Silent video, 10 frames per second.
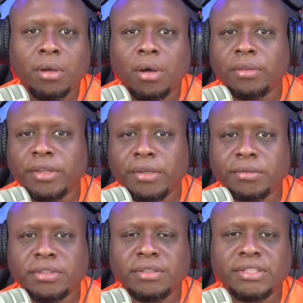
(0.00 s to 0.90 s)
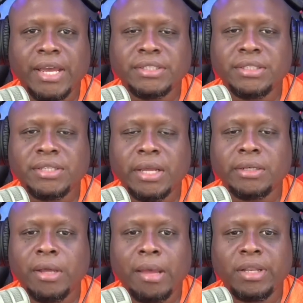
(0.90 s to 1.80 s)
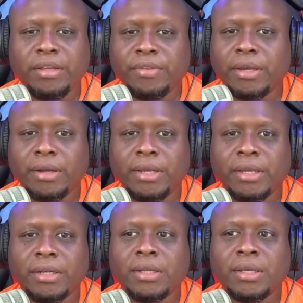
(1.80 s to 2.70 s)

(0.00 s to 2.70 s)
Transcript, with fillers: on the Houston Texans. I, I believe they're going to get